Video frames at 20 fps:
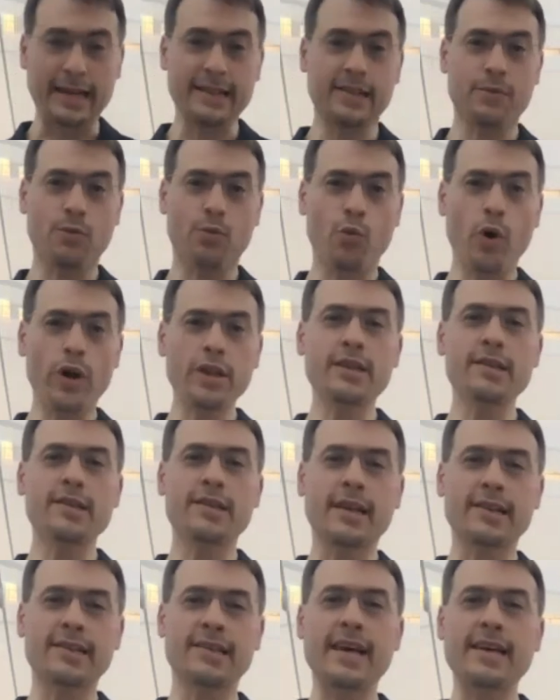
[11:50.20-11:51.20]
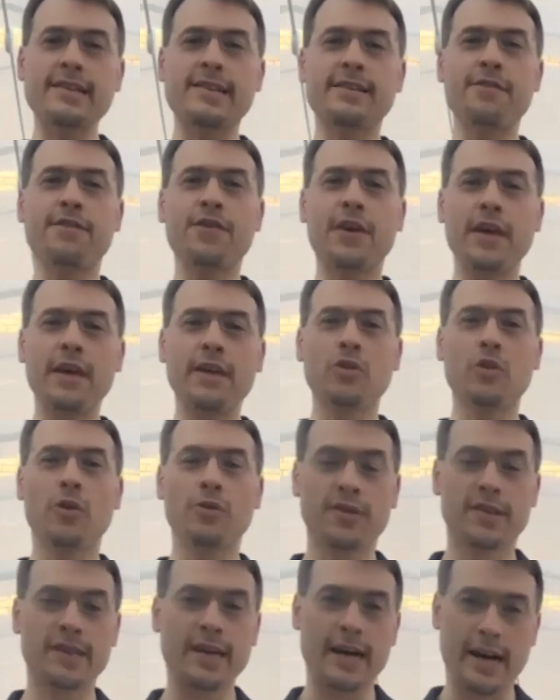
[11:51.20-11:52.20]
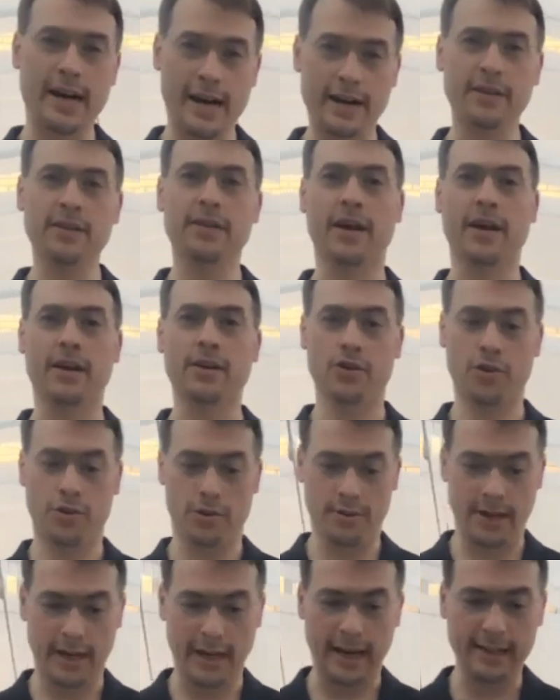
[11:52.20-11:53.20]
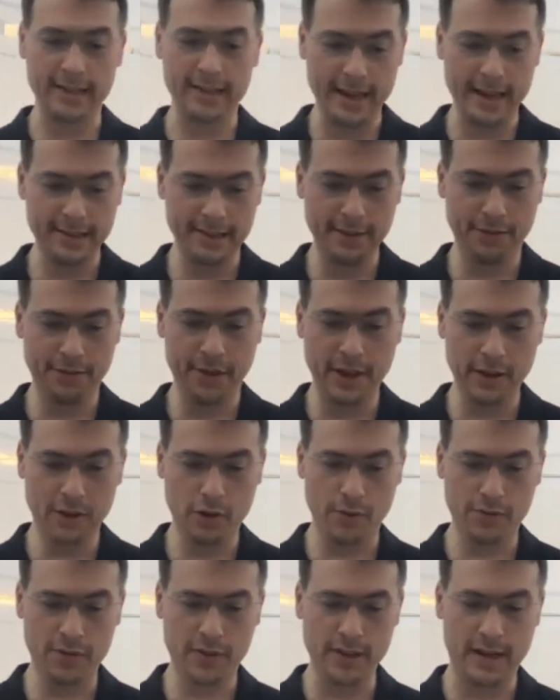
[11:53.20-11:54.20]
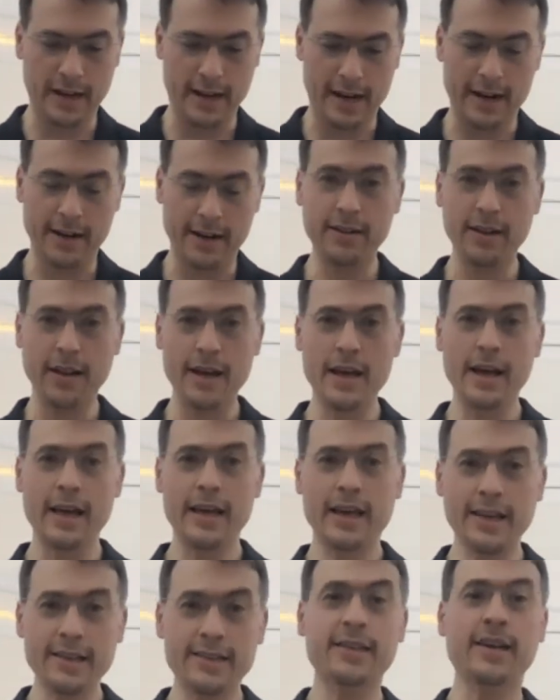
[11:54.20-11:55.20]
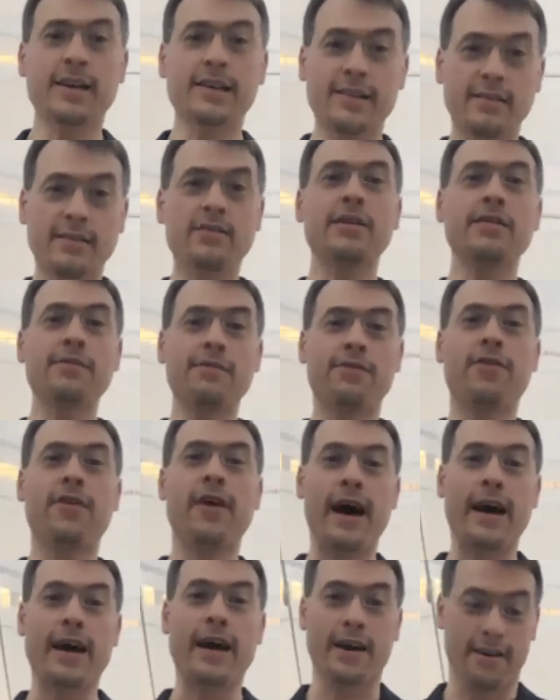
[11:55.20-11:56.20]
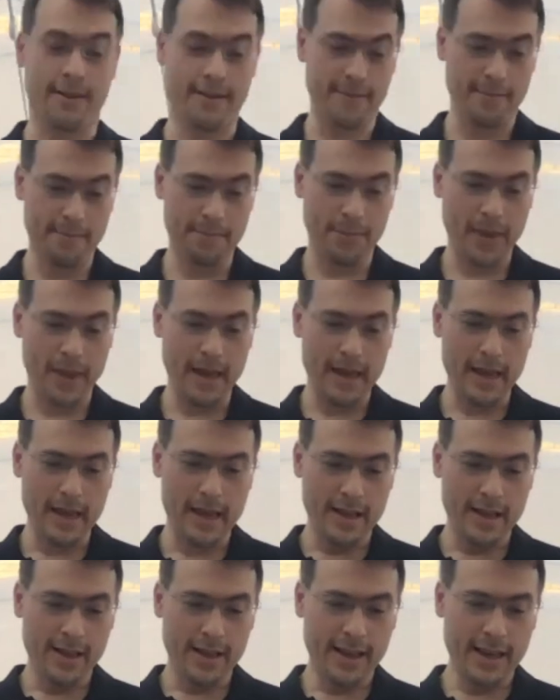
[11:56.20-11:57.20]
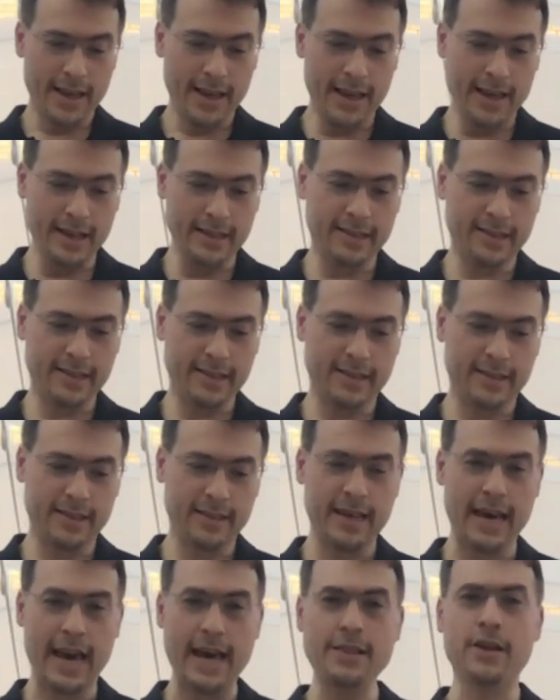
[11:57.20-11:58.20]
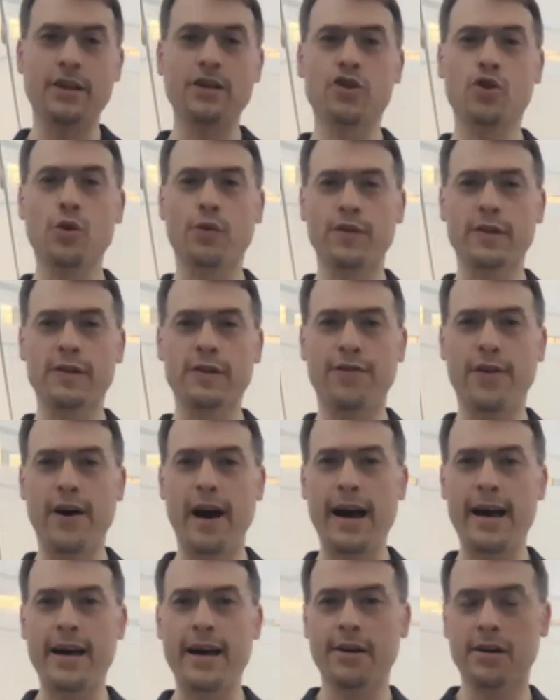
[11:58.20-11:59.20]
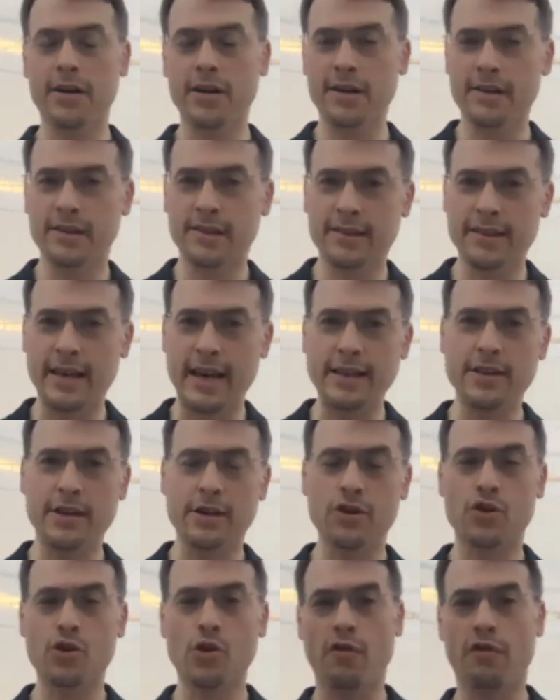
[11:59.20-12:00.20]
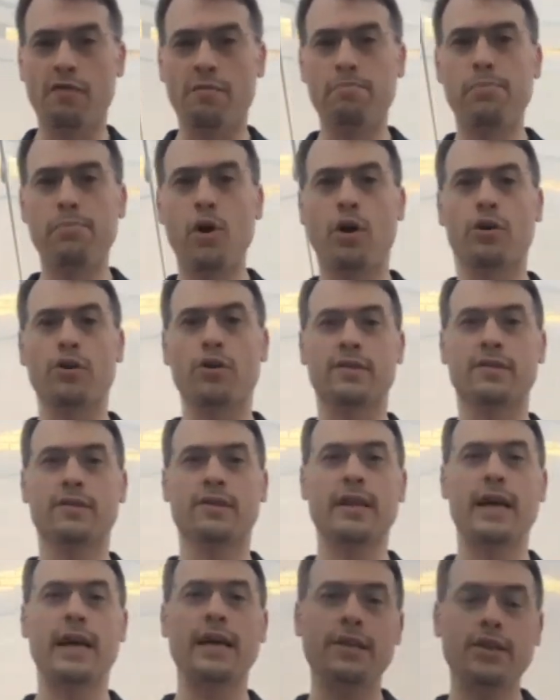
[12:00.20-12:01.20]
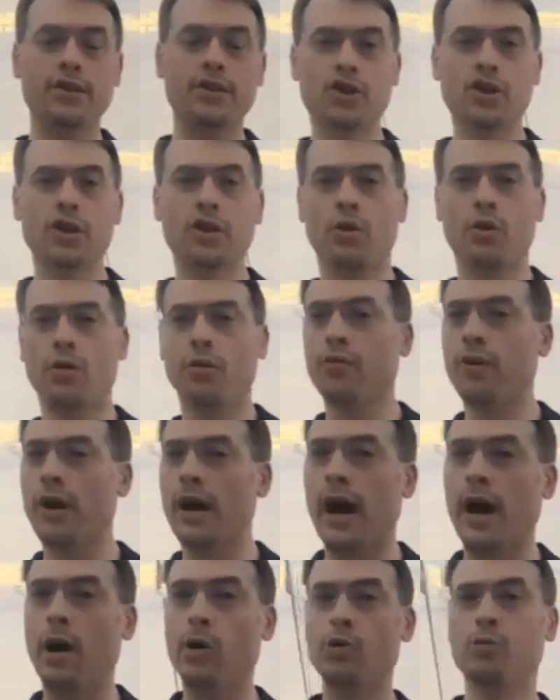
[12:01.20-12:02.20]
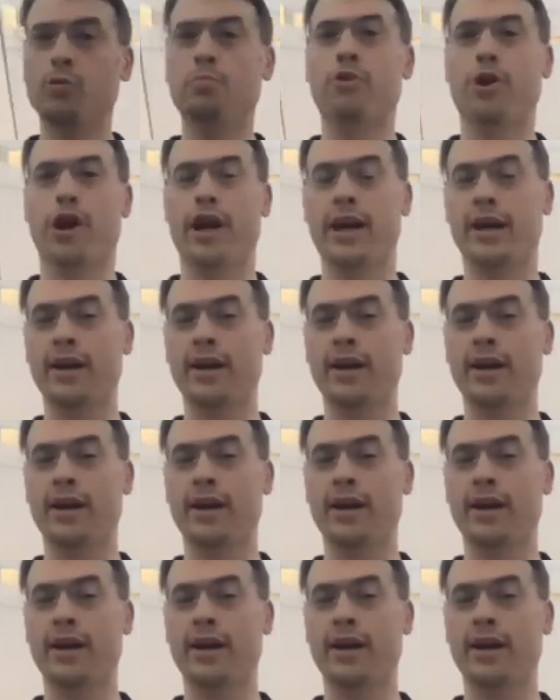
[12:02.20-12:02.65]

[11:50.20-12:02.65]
What is excessive heat of the heart actually? Excessive heat of the heart, it's extreme fire. It's energy of the fire, it's energy of burst, energy of outbreak.